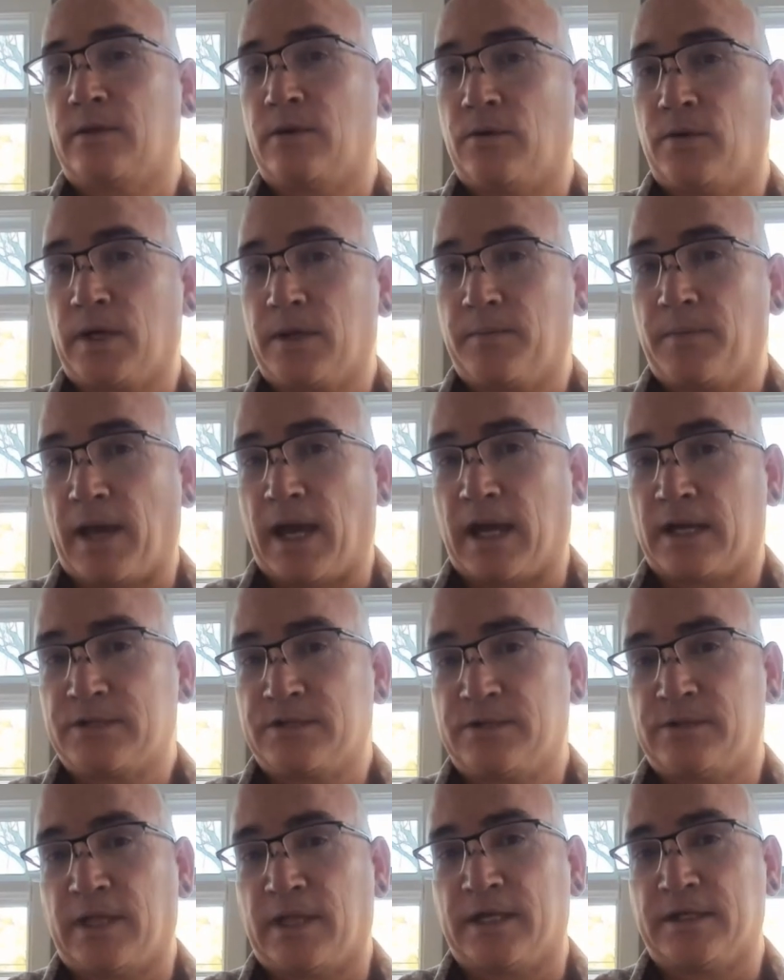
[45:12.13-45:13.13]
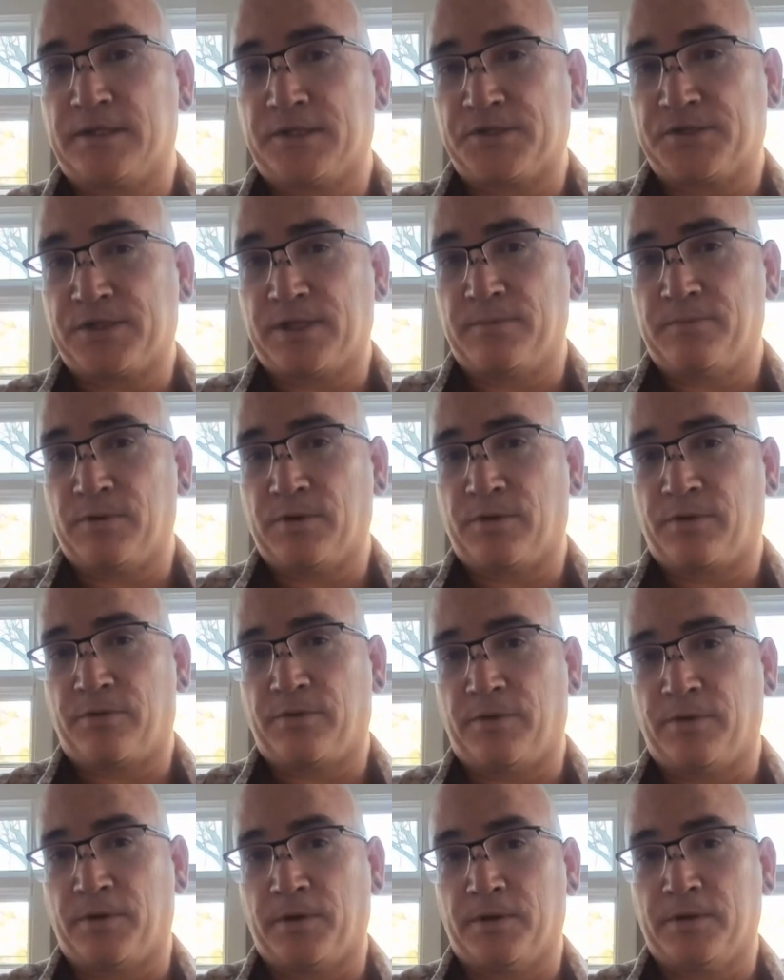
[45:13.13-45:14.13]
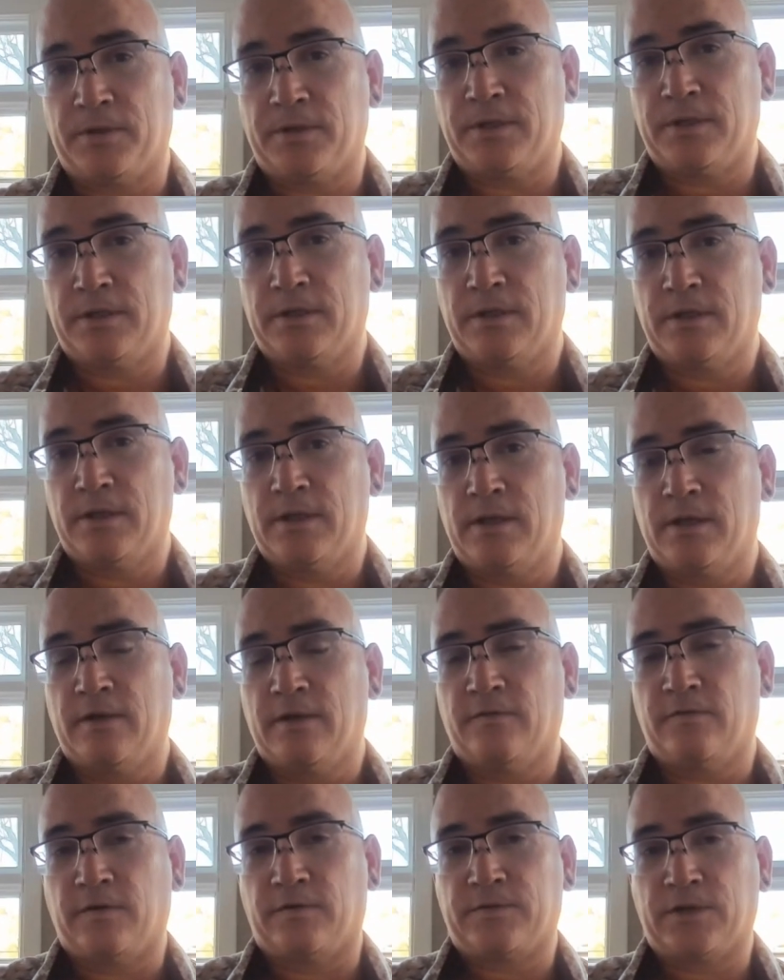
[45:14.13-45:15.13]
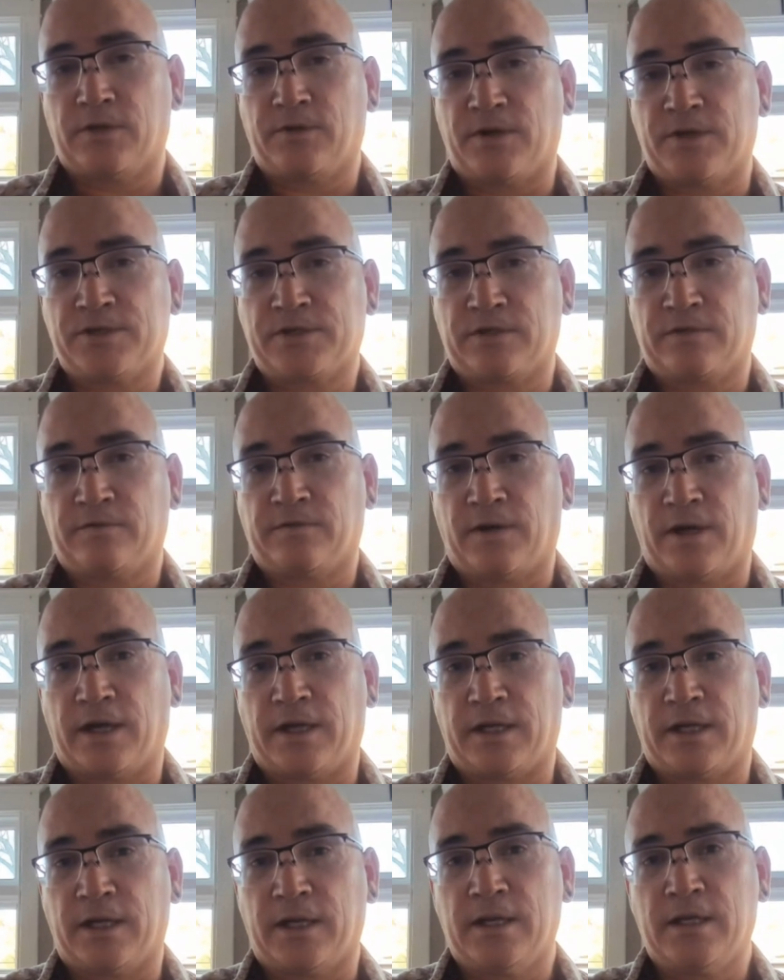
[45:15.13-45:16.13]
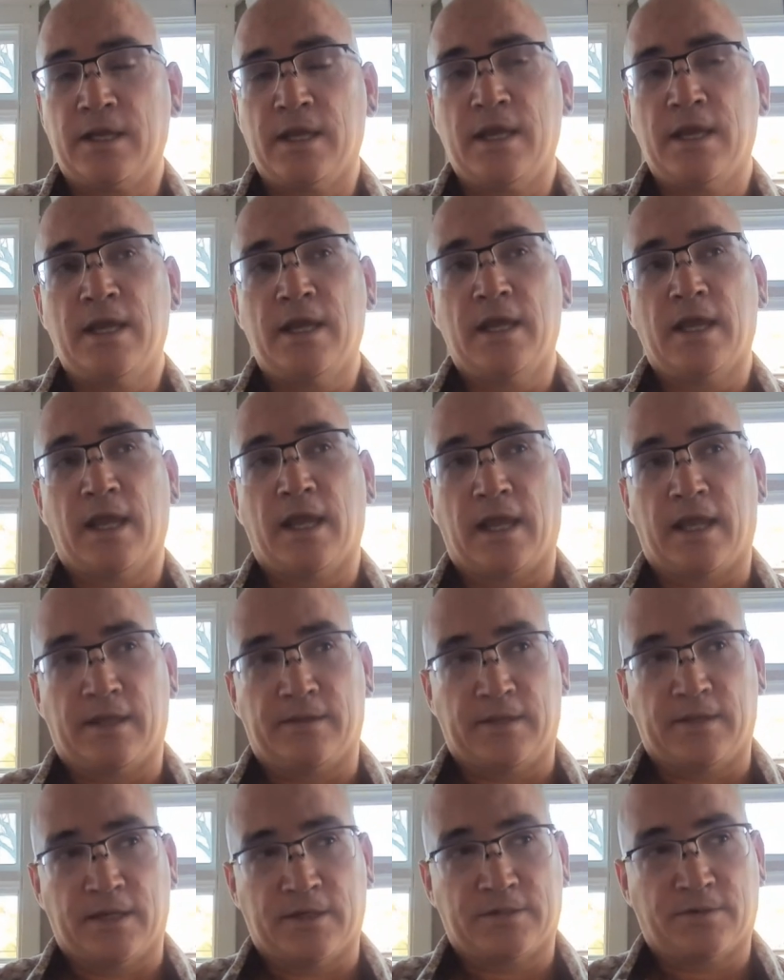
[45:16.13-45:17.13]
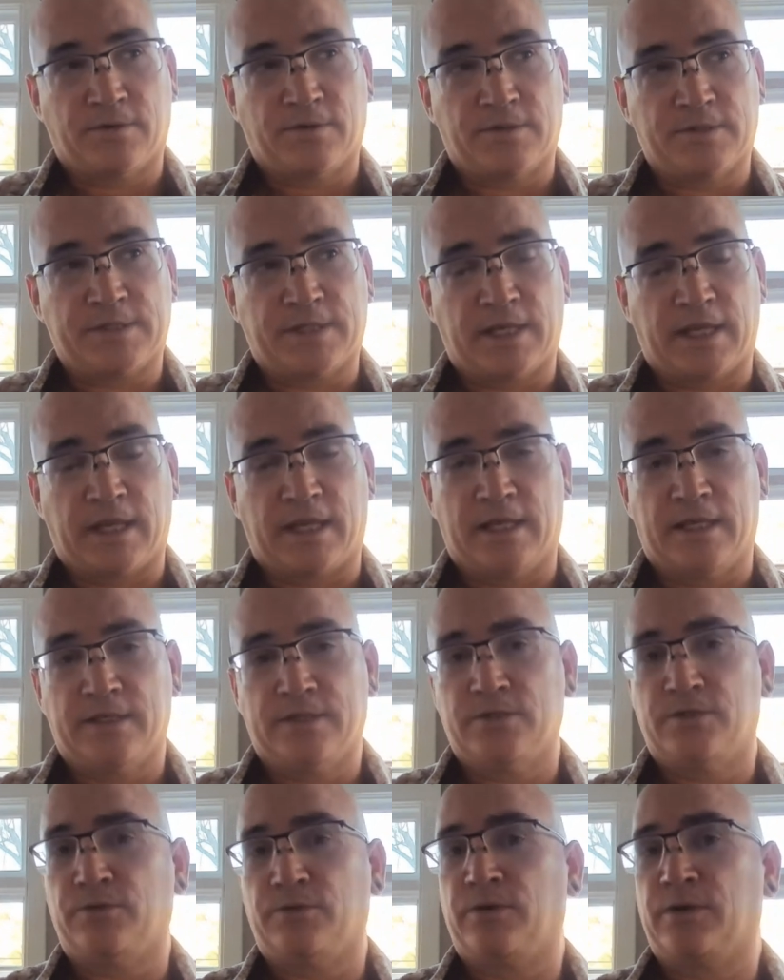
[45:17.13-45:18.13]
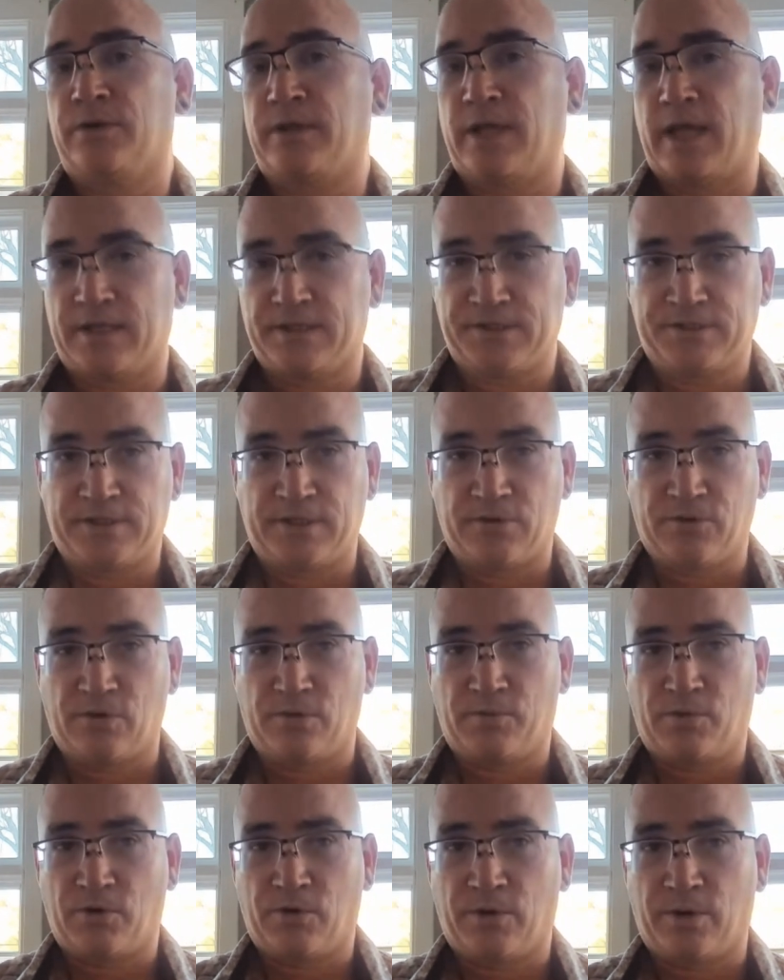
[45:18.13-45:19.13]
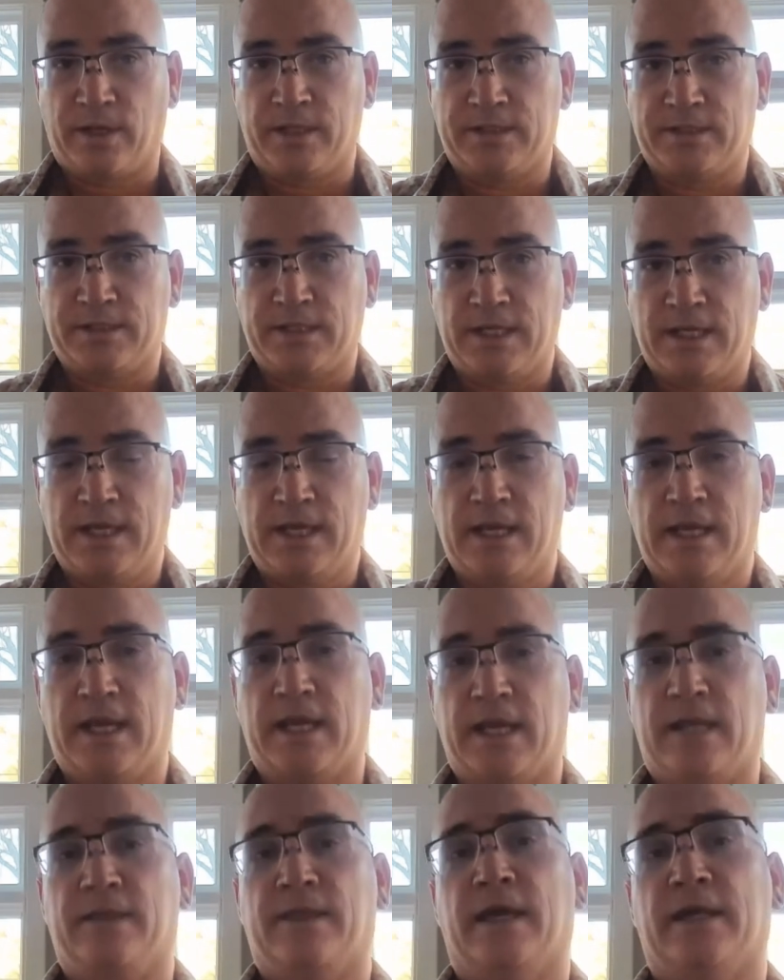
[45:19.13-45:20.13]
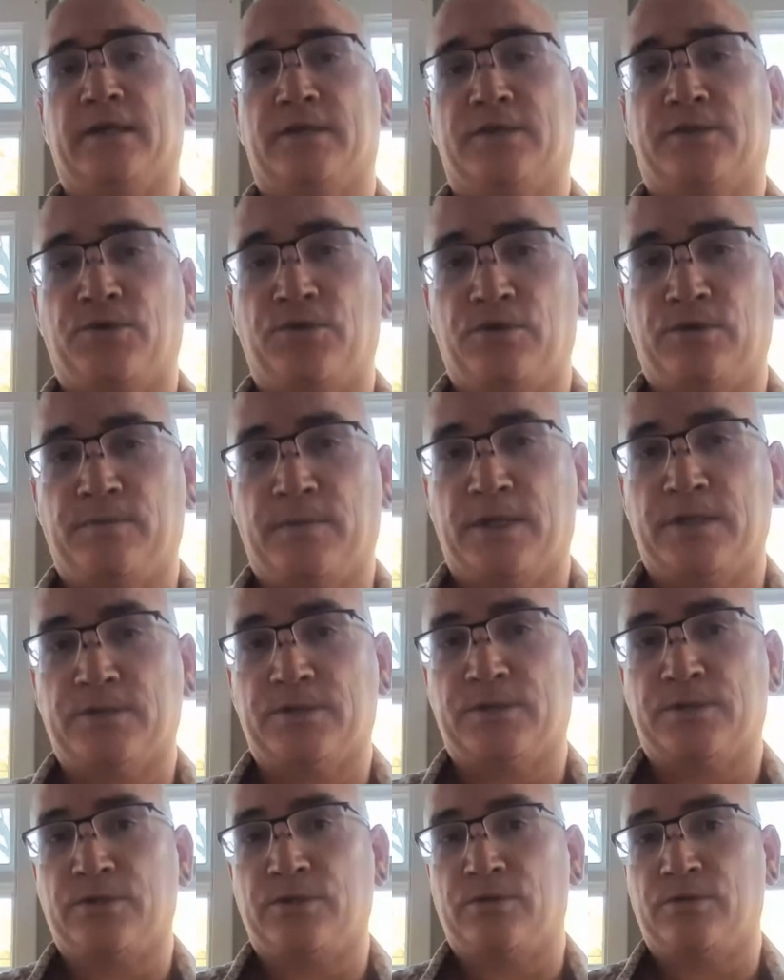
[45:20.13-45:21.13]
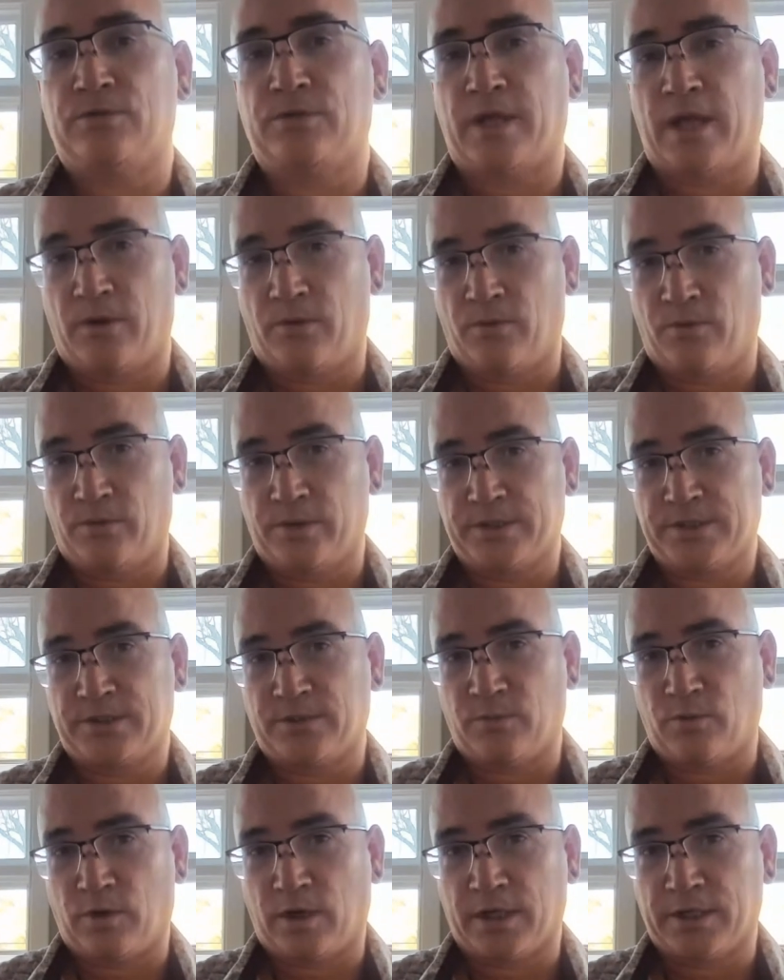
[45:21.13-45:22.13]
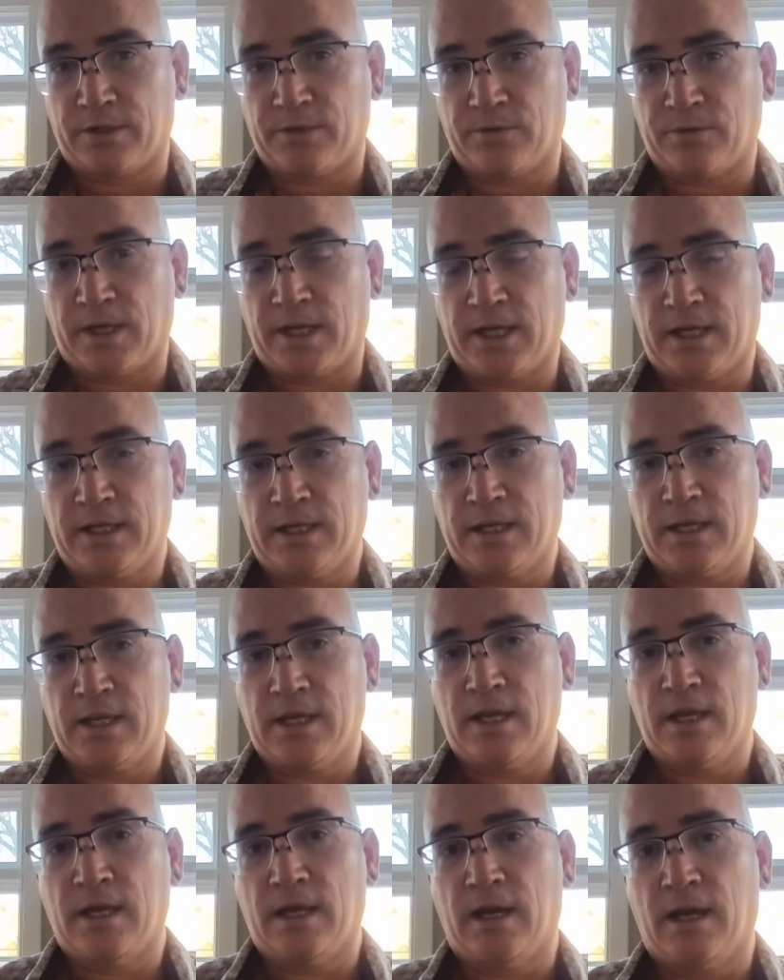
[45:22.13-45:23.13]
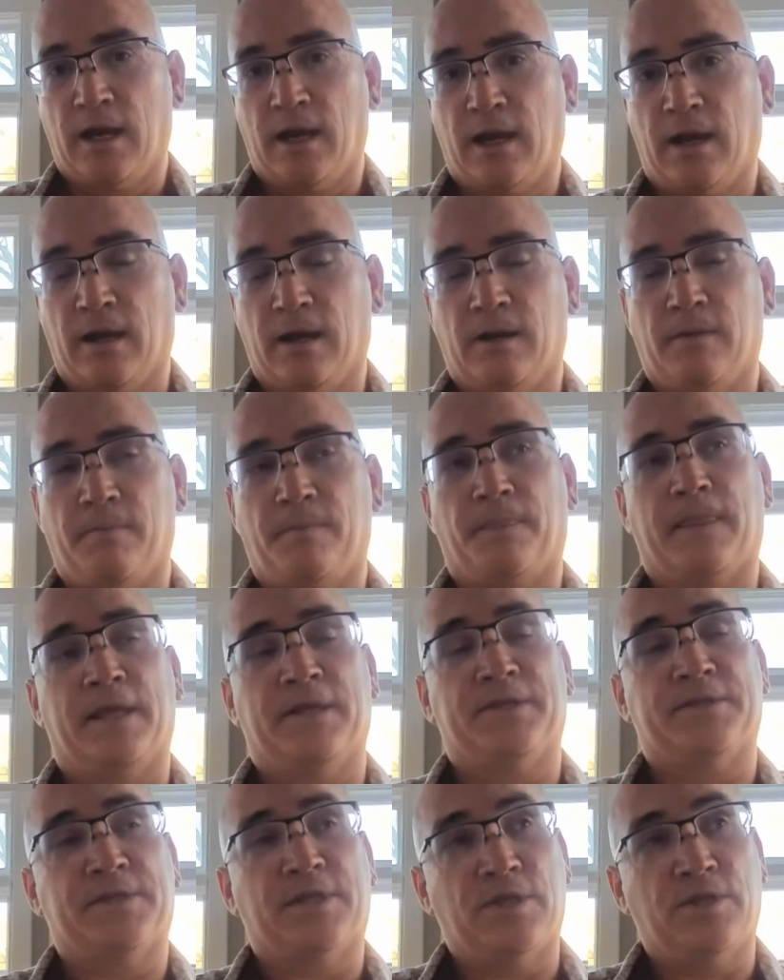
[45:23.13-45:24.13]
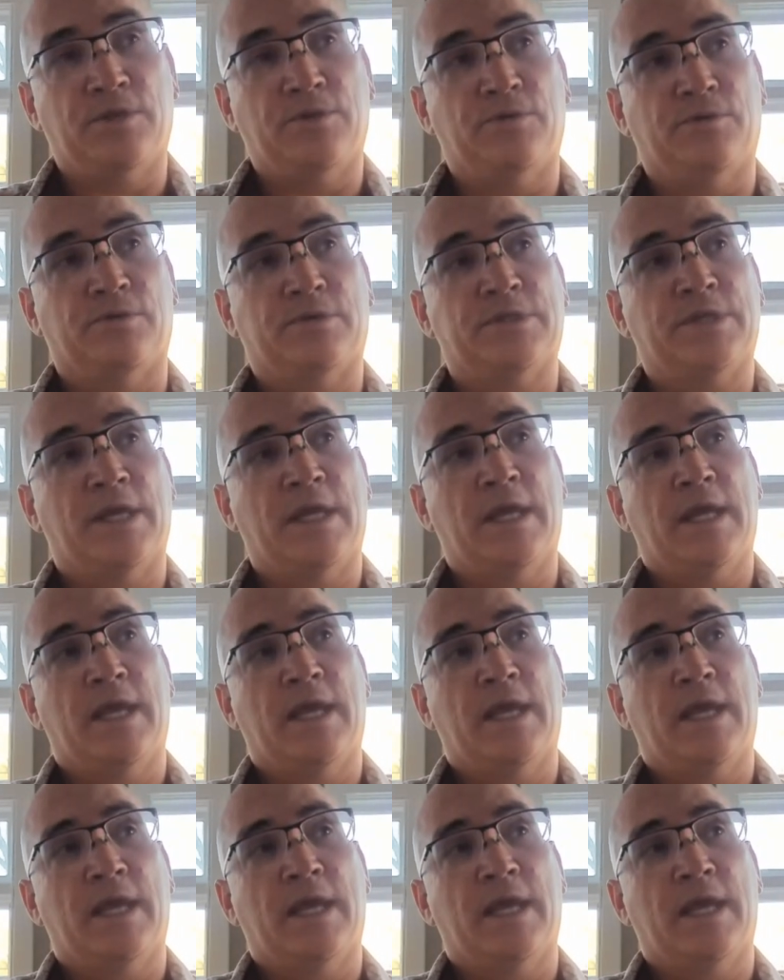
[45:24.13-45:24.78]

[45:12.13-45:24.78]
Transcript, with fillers: going back to that December third, fifty question Friday, and there towards the end, doing that zero point in that attunement to that wisdom water ring um, is huge